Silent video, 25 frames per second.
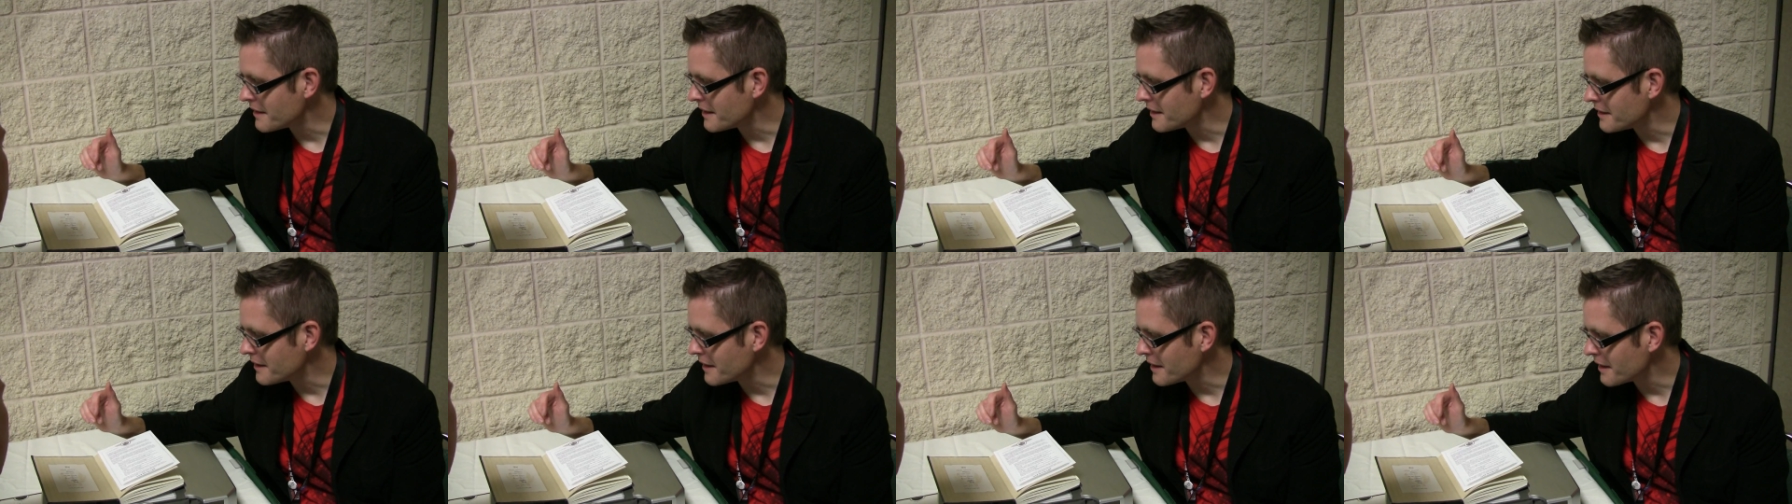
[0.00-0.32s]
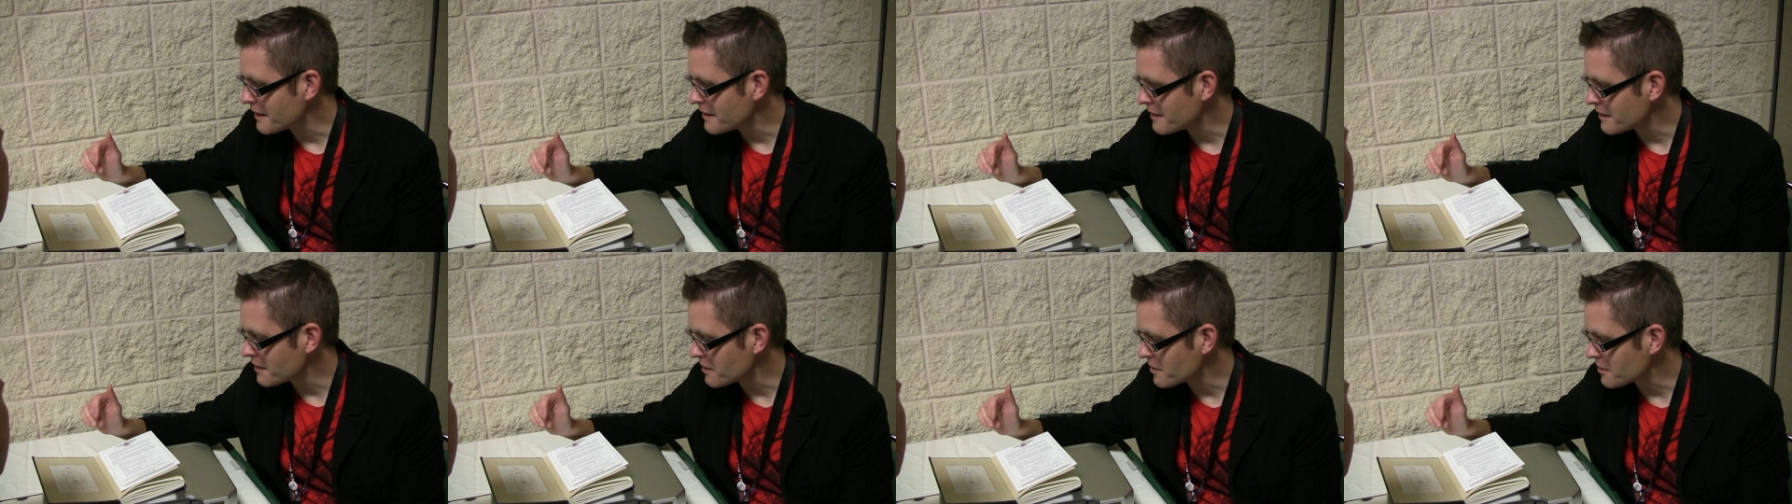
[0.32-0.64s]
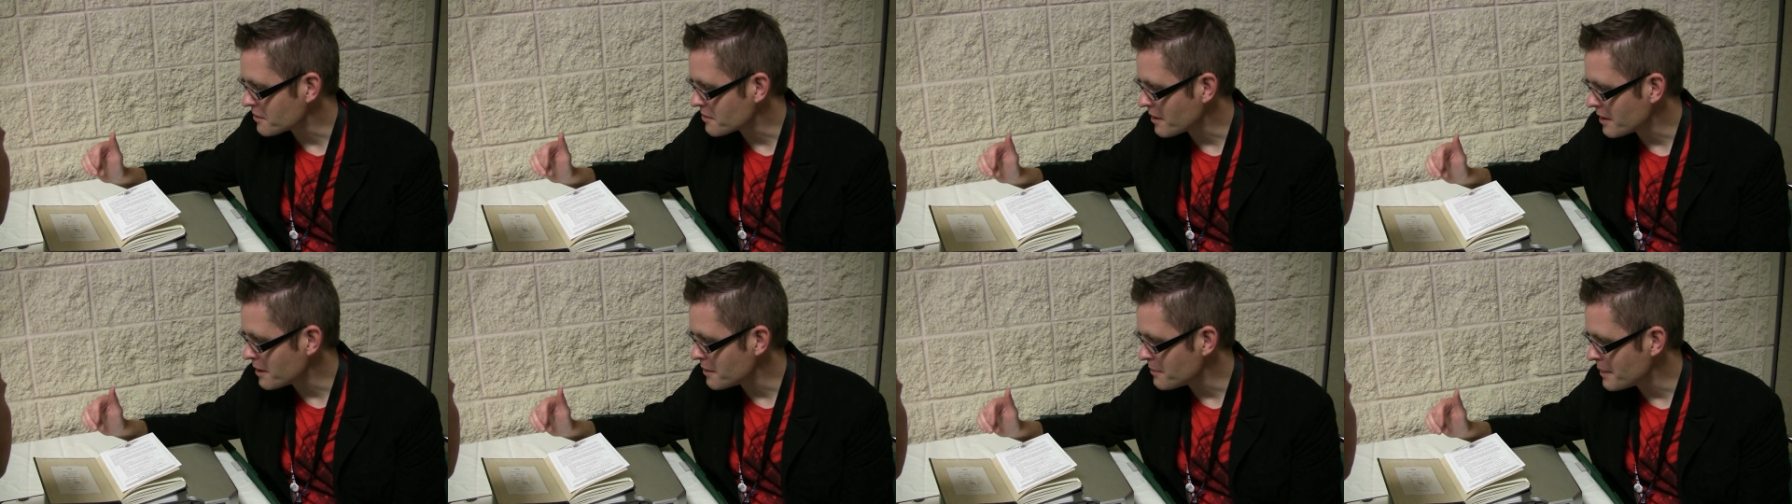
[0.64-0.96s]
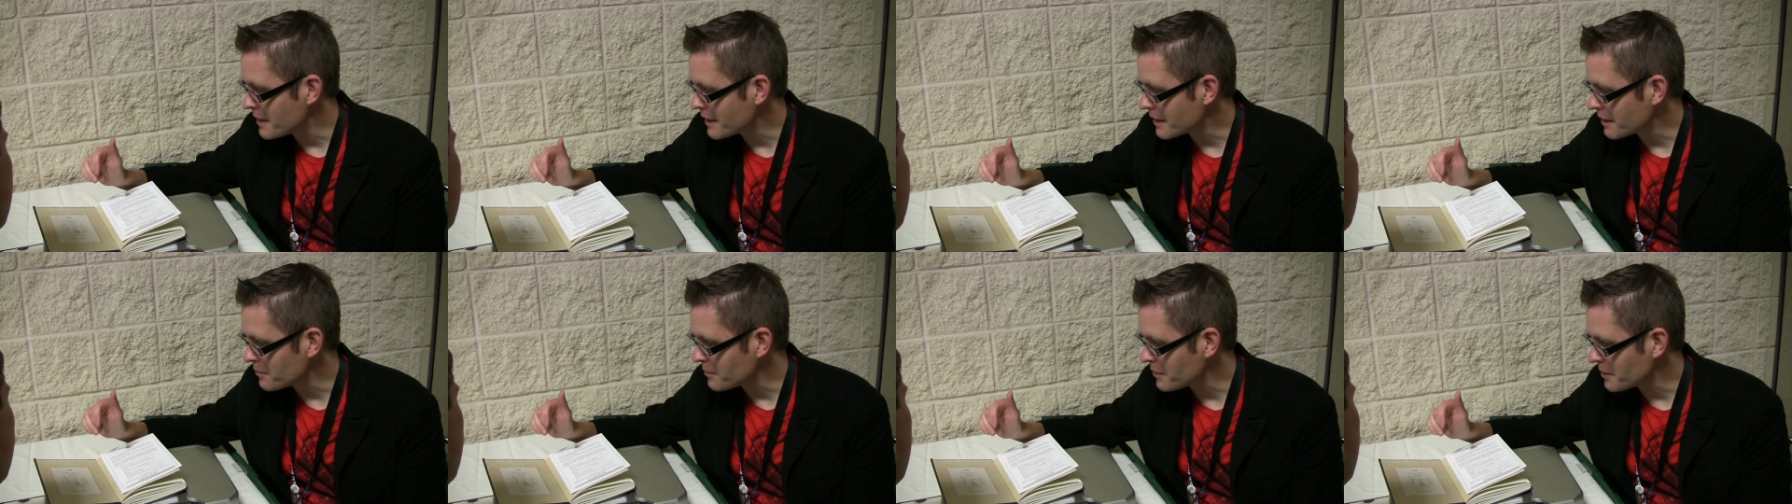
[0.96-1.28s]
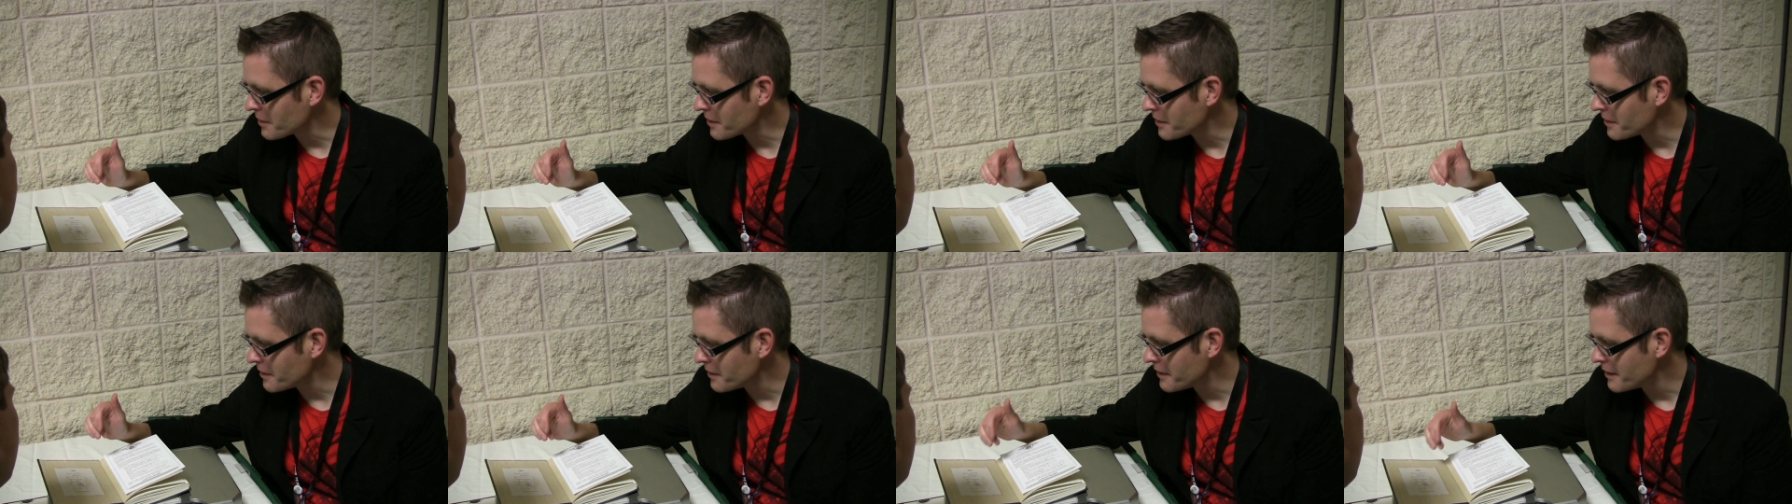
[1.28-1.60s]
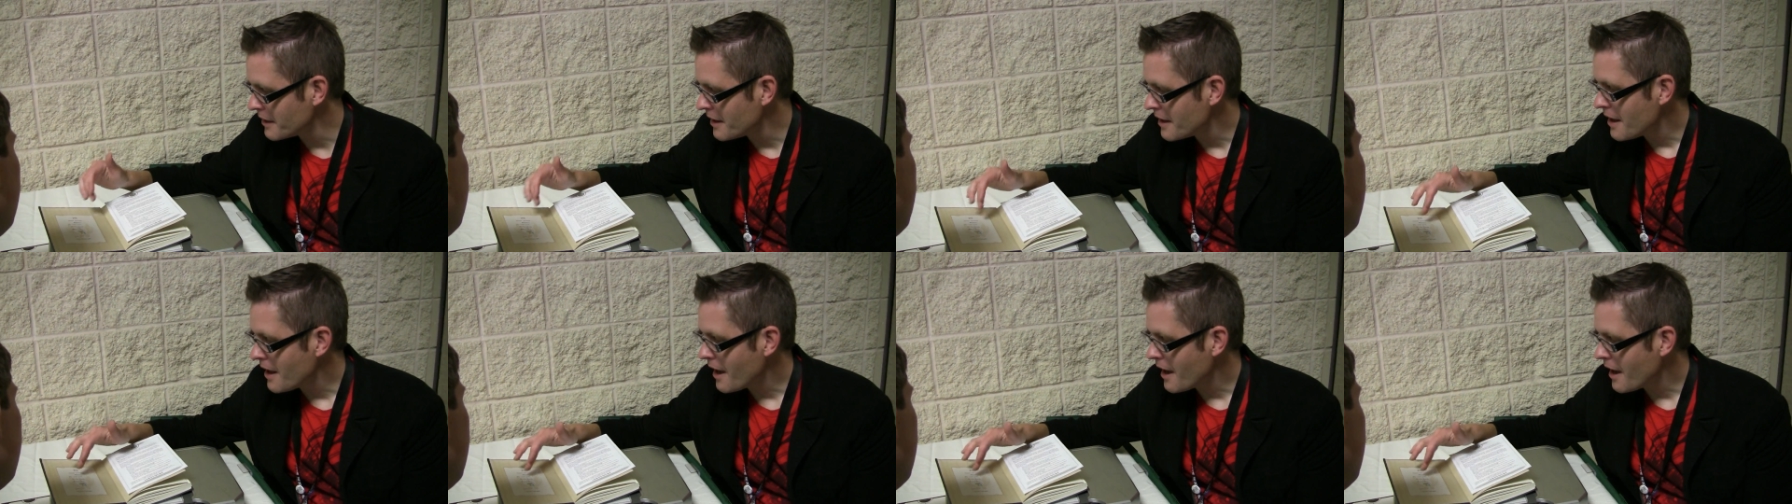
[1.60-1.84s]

they did. I think they're trying to make it look good.